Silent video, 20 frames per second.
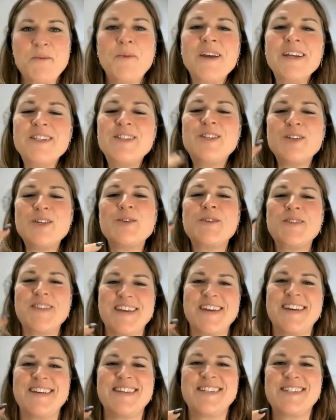we do
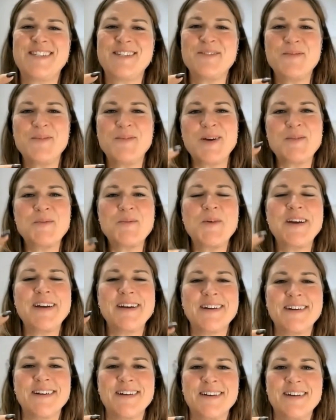this when
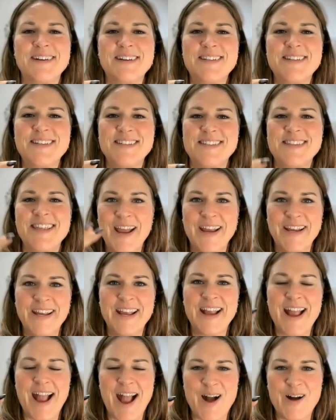we're just
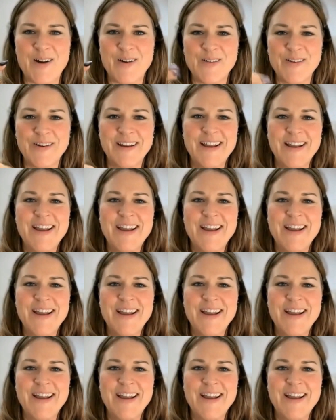hanging out,